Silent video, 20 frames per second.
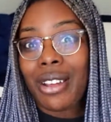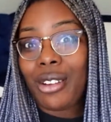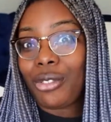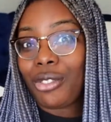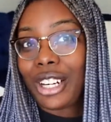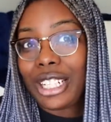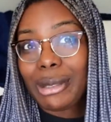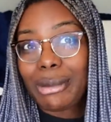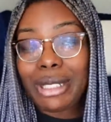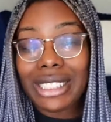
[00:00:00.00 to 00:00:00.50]

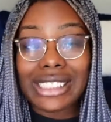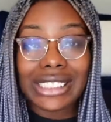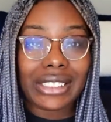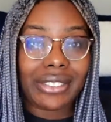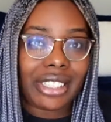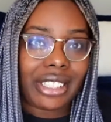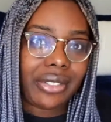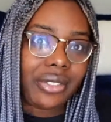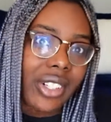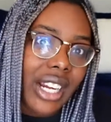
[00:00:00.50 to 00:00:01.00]
frenemies,
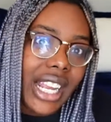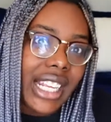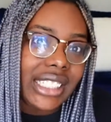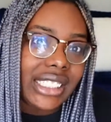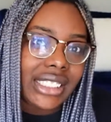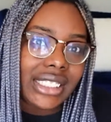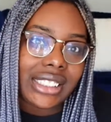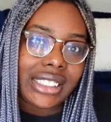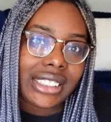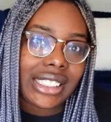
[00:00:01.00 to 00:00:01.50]
fake
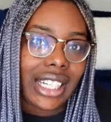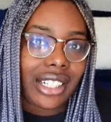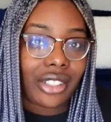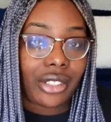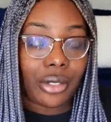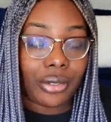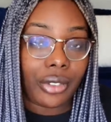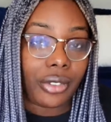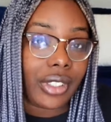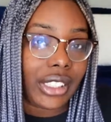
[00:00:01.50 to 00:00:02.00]
friends, how to
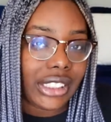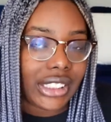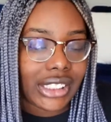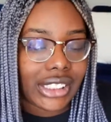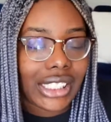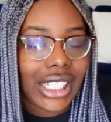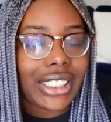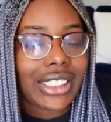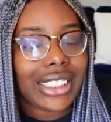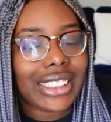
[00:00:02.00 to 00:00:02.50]
know if a friend
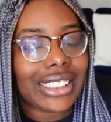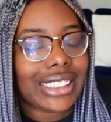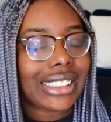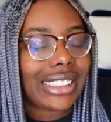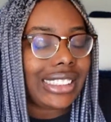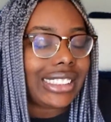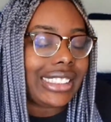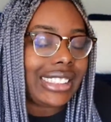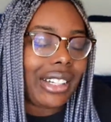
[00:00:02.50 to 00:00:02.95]
is jealous,